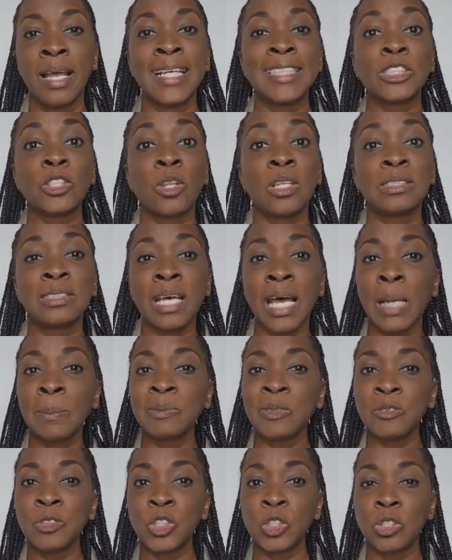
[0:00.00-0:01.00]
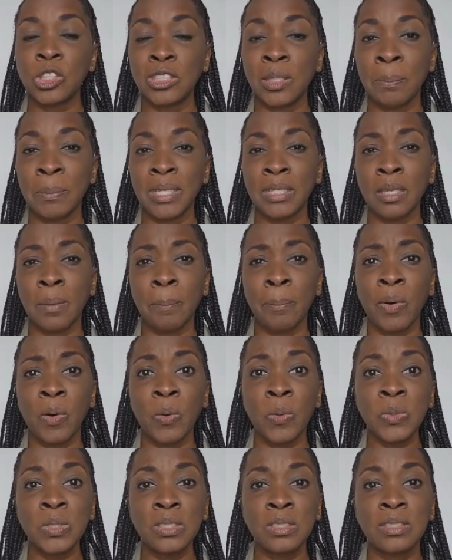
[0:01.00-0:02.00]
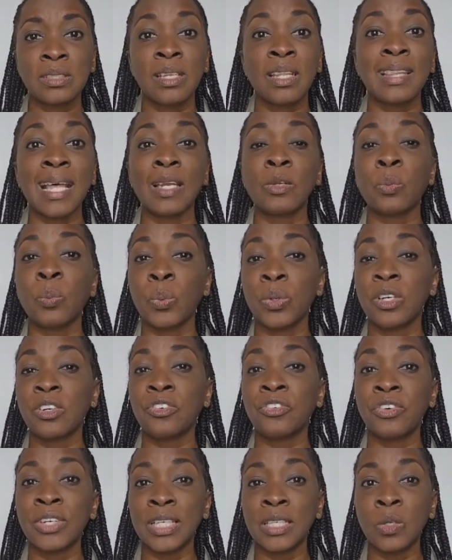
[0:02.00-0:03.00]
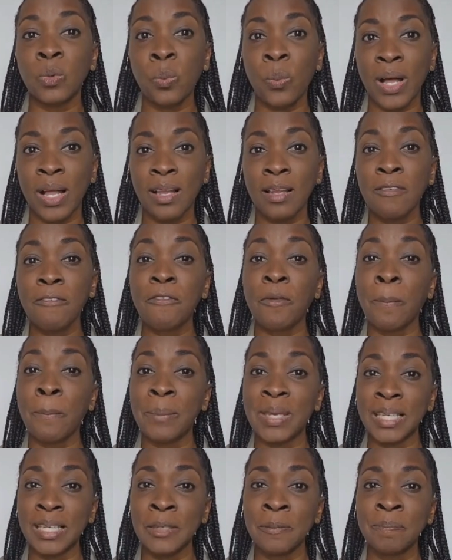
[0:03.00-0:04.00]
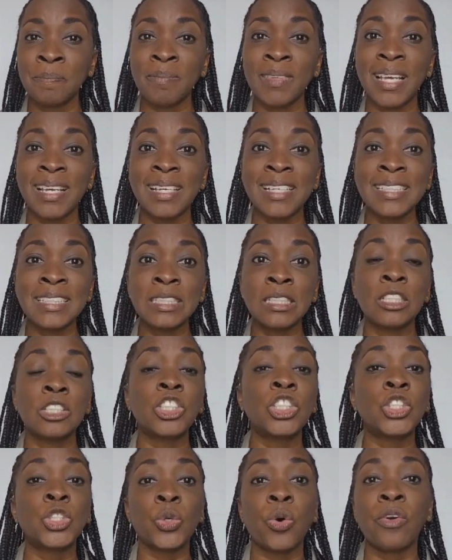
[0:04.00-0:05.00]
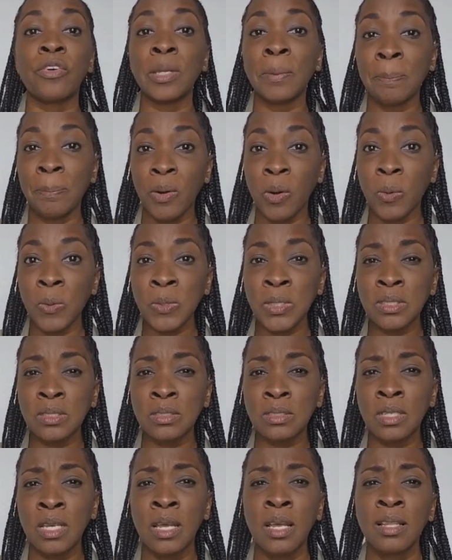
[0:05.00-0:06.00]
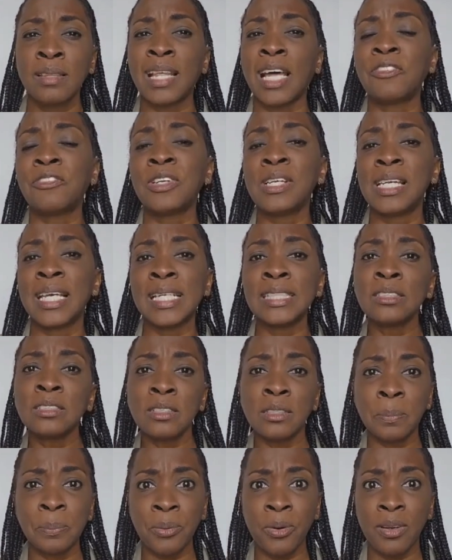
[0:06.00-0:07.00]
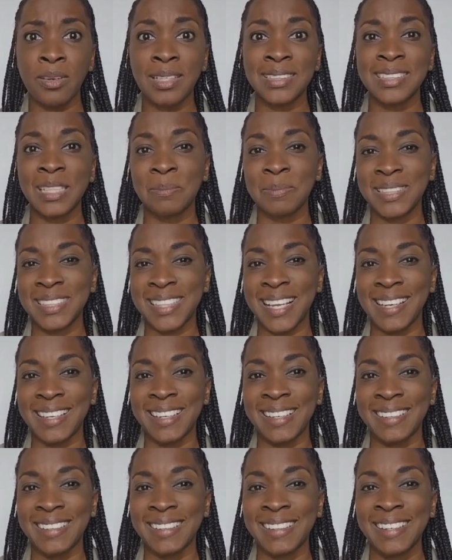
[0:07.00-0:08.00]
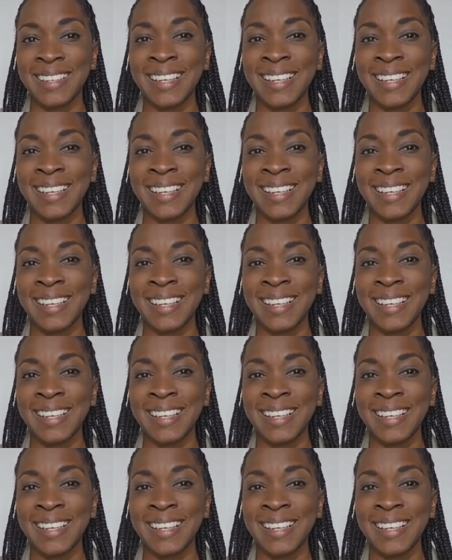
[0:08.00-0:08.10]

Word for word: So, the types of social media posts that work really well for me is story posts that relate to the product I'm selling.